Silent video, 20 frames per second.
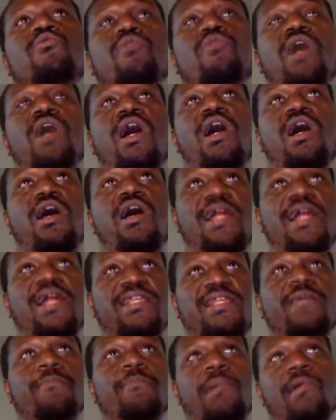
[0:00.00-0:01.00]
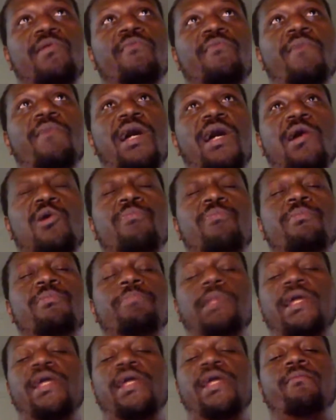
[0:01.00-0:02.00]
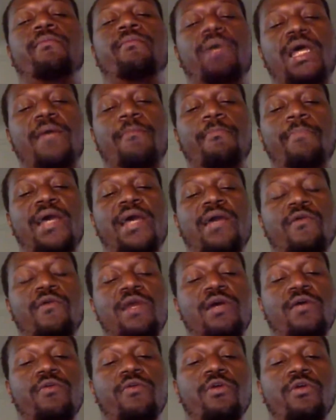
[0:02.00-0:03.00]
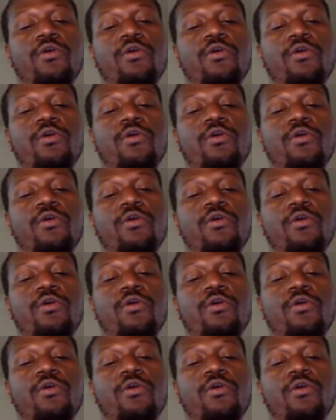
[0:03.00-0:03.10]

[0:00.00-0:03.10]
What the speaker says: I think, part of my urban planning background.